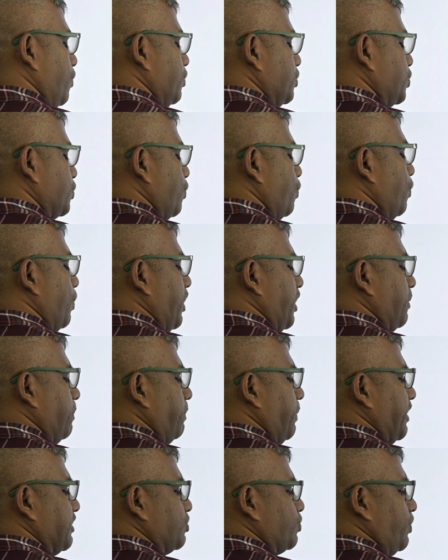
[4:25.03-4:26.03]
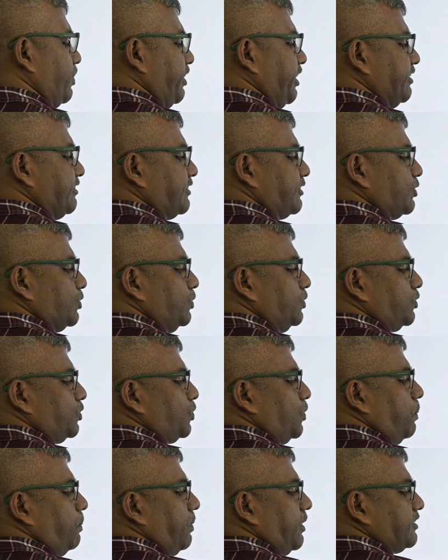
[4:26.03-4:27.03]
So 1 plus 1 is 2,
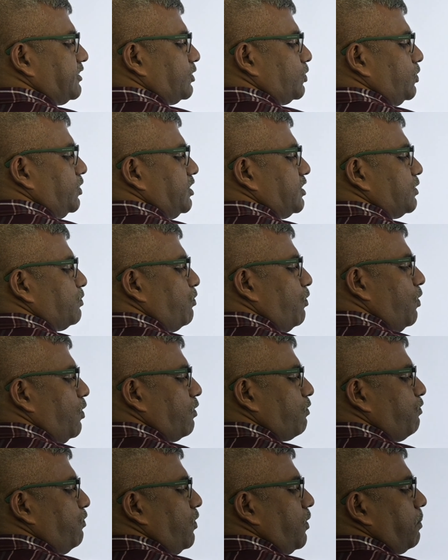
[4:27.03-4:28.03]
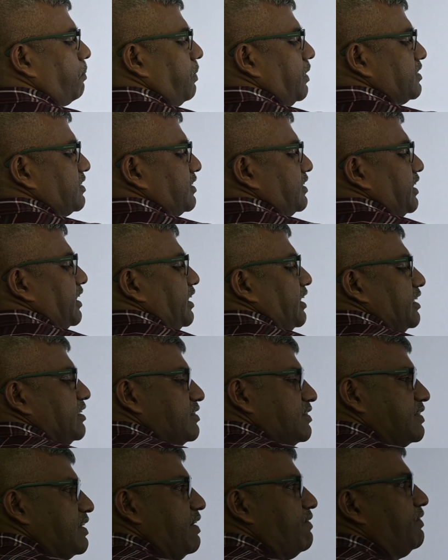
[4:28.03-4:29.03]
2 plus 2 is 4, 4 plus 3
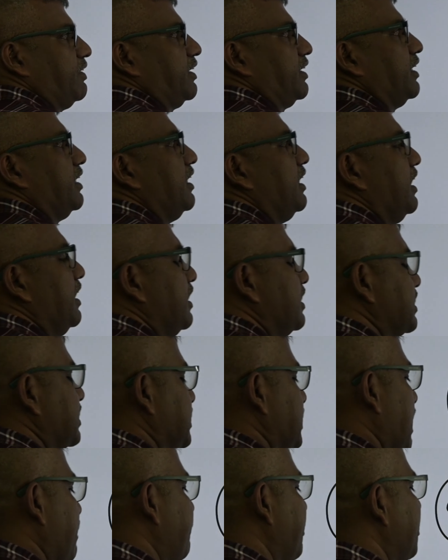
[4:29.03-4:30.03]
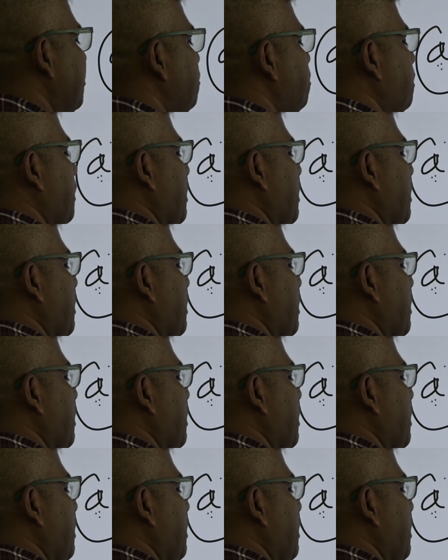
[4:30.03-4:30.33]
is 7. 7